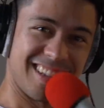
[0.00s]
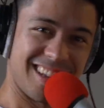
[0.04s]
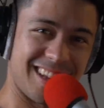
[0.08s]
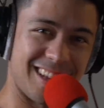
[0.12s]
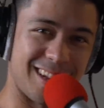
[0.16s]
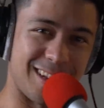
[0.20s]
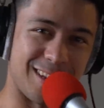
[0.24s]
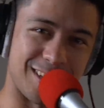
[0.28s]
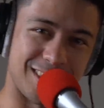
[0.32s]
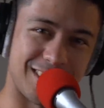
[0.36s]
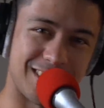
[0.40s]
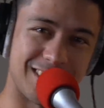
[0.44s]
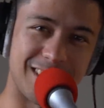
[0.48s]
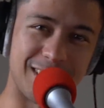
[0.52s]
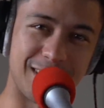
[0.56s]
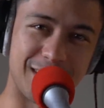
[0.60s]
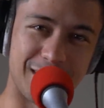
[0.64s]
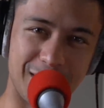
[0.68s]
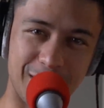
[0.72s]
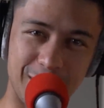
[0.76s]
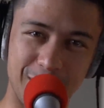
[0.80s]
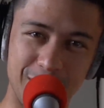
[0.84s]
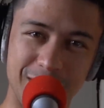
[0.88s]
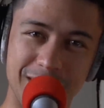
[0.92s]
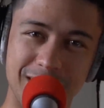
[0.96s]
and he was sitting
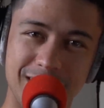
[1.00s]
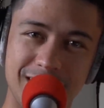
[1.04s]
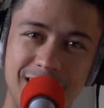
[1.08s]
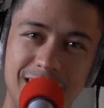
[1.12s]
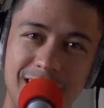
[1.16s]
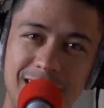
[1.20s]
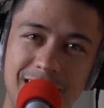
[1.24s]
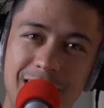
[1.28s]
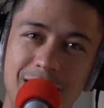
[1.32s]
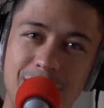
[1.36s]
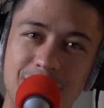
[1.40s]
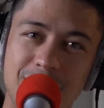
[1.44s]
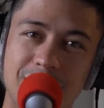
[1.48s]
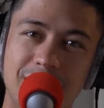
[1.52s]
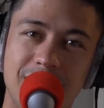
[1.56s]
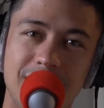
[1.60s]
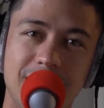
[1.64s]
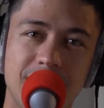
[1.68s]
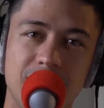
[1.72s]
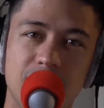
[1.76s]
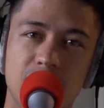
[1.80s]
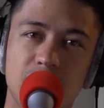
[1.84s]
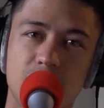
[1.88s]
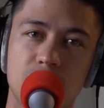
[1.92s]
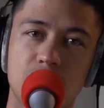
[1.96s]
there with his dick out, like,
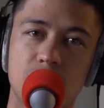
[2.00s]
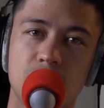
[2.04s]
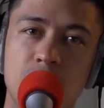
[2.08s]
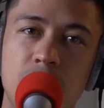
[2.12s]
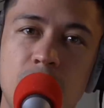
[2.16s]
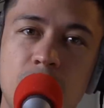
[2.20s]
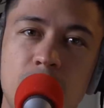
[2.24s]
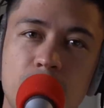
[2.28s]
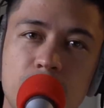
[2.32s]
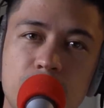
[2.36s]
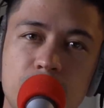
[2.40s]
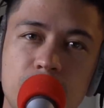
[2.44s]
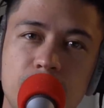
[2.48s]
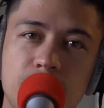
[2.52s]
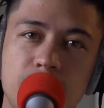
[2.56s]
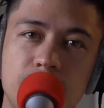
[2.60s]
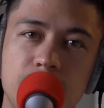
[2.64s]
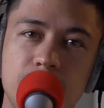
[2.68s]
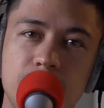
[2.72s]
no.